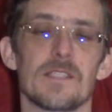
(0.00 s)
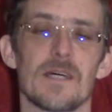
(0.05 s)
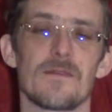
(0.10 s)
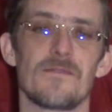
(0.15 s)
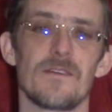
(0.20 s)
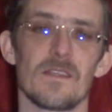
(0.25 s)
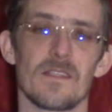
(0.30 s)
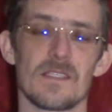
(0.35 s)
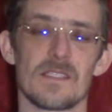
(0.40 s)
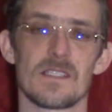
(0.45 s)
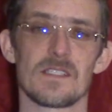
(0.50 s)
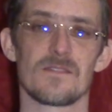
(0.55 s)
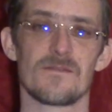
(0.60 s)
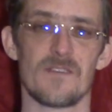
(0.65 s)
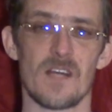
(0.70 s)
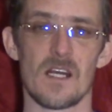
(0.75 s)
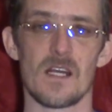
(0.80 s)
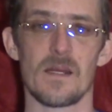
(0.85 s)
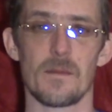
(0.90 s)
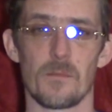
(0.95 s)
I feel this is
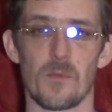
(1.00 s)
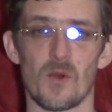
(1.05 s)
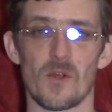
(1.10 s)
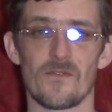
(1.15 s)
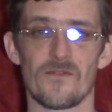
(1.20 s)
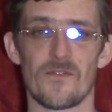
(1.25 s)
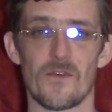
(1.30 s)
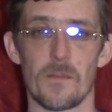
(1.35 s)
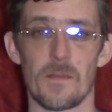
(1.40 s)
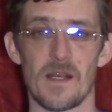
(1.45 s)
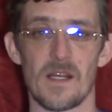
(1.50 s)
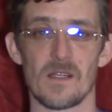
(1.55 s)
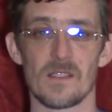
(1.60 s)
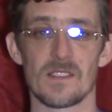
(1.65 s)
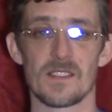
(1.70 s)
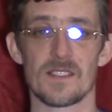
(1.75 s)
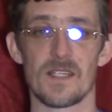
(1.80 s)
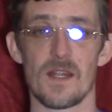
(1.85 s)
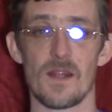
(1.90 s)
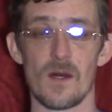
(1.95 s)
very important for
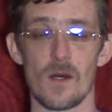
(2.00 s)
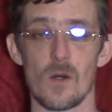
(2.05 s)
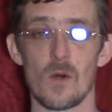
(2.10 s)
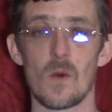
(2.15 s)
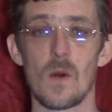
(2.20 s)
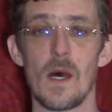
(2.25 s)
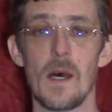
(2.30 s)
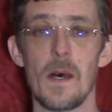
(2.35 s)
parents to know